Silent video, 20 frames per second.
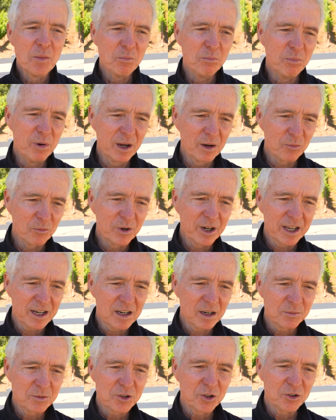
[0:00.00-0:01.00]
But when it
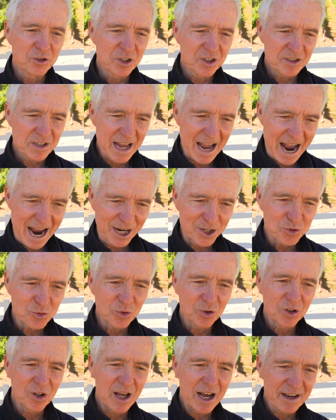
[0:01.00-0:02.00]
comes to just
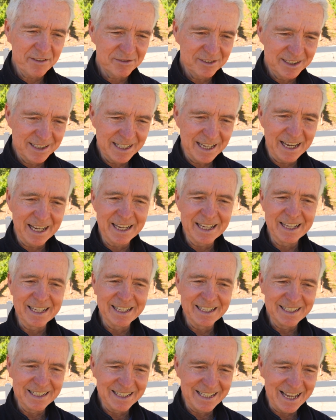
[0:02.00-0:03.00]
actual life, day
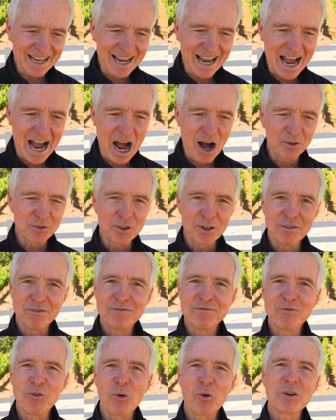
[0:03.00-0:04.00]
in, day out, the
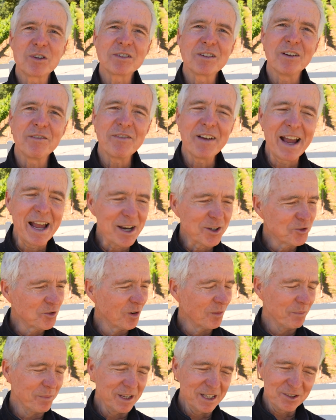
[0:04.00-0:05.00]
force of
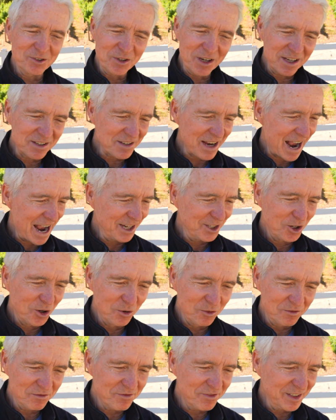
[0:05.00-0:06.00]
entropy, just I
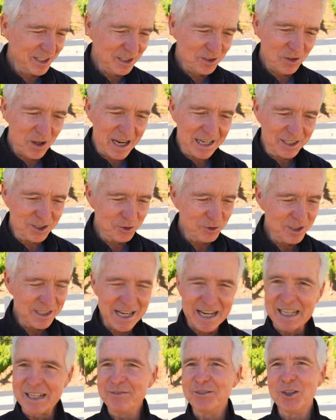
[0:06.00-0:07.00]
don't feel like doing
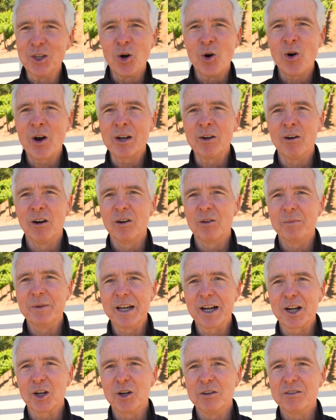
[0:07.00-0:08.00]
that, even though I know it would be
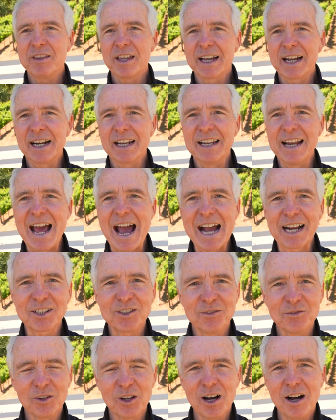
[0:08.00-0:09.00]
a good thing and an act
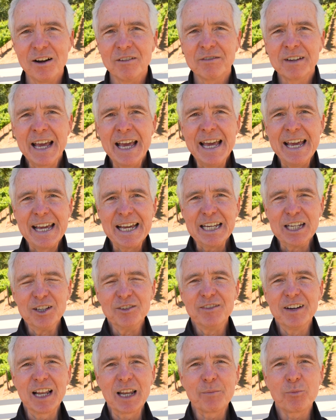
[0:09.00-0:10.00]
of love and
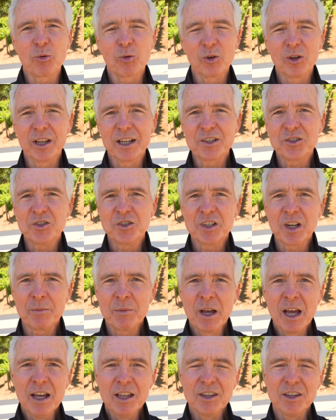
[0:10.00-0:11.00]
develop a relationship.
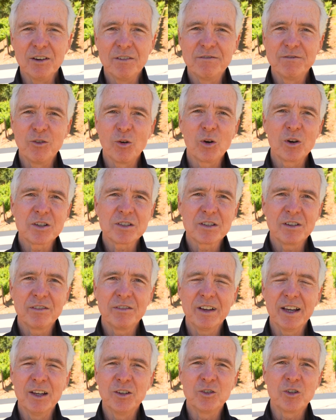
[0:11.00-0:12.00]
The force
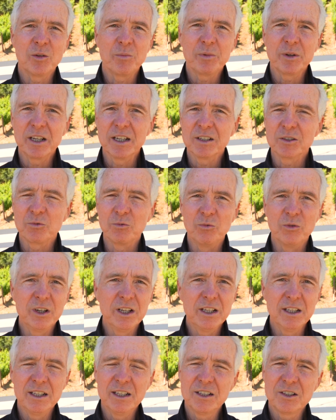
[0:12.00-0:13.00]
of entropy is
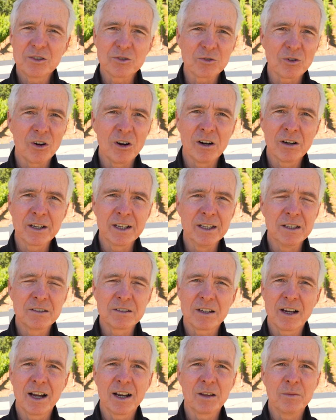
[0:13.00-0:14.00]
really strong
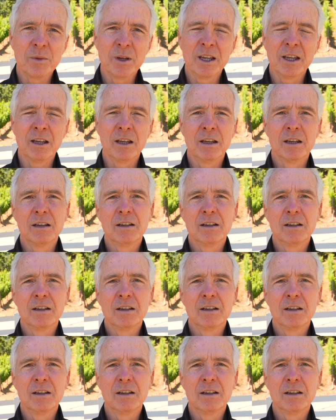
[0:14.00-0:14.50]
inside of me.